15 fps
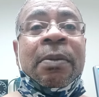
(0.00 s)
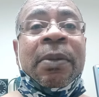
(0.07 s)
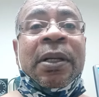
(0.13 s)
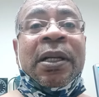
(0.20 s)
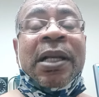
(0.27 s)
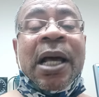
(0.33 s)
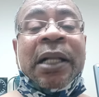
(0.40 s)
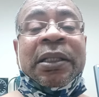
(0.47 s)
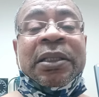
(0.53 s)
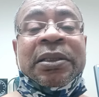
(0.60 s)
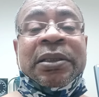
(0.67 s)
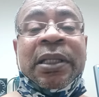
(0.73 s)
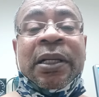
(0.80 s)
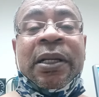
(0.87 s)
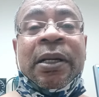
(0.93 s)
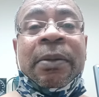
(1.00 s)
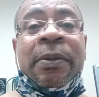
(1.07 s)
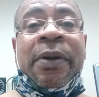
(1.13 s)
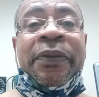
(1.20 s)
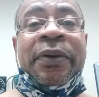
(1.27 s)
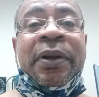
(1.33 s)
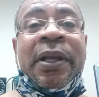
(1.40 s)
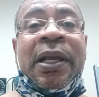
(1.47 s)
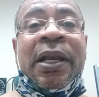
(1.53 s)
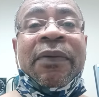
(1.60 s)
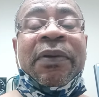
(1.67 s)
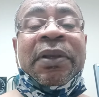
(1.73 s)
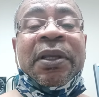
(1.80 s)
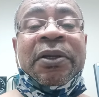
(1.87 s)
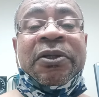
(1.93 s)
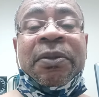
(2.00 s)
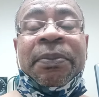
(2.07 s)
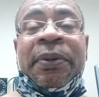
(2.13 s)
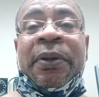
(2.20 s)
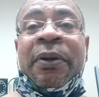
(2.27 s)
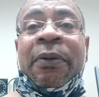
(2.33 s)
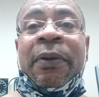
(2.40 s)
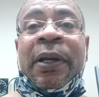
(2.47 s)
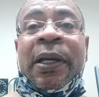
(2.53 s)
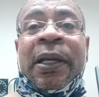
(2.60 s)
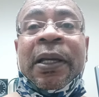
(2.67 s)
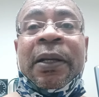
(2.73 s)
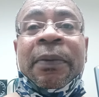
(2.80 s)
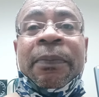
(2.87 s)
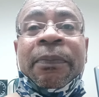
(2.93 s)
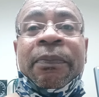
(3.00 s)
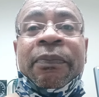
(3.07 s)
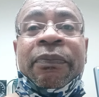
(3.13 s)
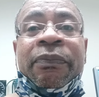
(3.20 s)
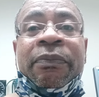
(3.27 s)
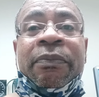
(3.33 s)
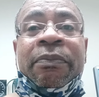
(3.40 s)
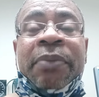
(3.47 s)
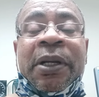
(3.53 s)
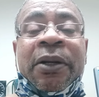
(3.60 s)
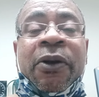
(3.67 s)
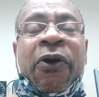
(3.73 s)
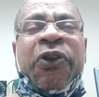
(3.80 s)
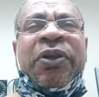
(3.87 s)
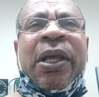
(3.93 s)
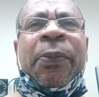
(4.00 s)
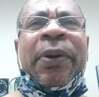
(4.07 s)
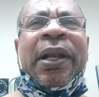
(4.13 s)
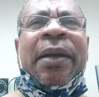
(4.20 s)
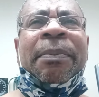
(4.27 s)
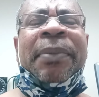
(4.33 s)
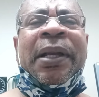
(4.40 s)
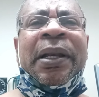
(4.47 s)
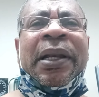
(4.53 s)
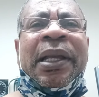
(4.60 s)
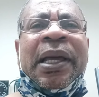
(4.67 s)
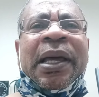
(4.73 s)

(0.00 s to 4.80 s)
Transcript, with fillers: But the doctor said, um, other than that, everything should be all right. But it hurts like when I bend